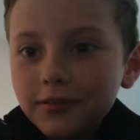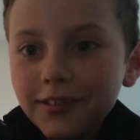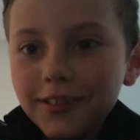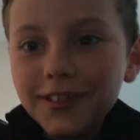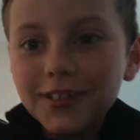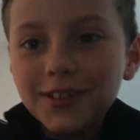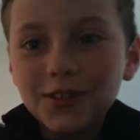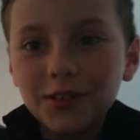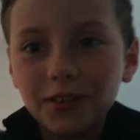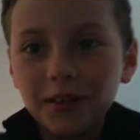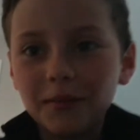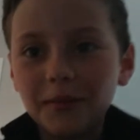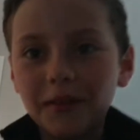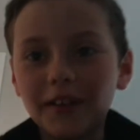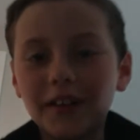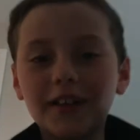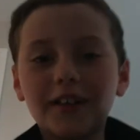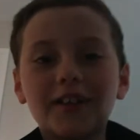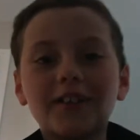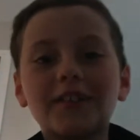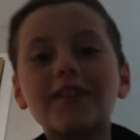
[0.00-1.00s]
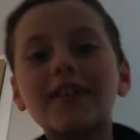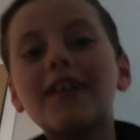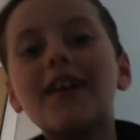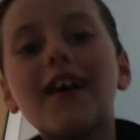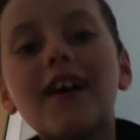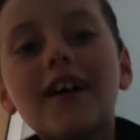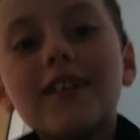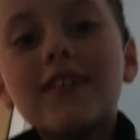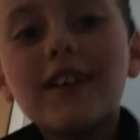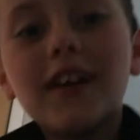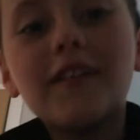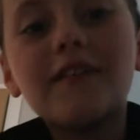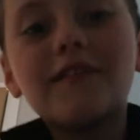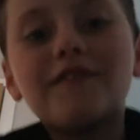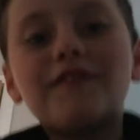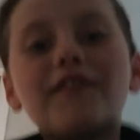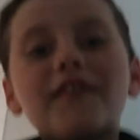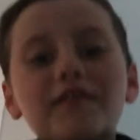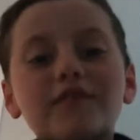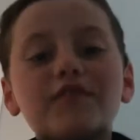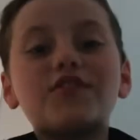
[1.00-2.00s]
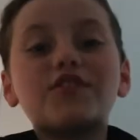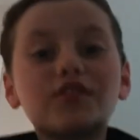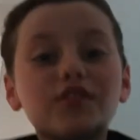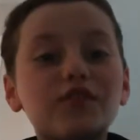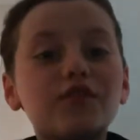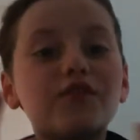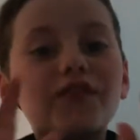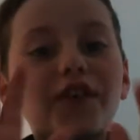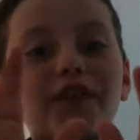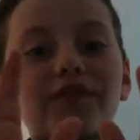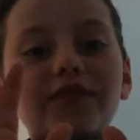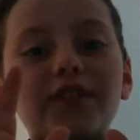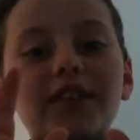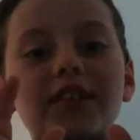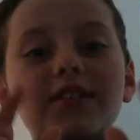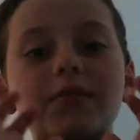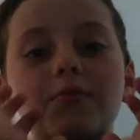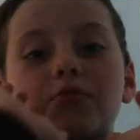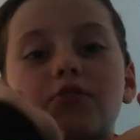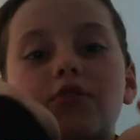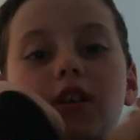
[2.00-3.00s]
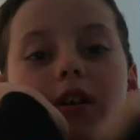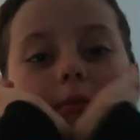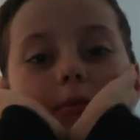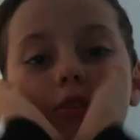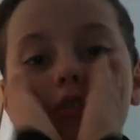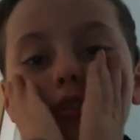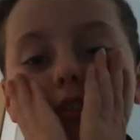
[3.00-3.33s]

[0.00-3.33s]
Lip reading: Sorry about that, guys. Yeah, just 50 subscribers,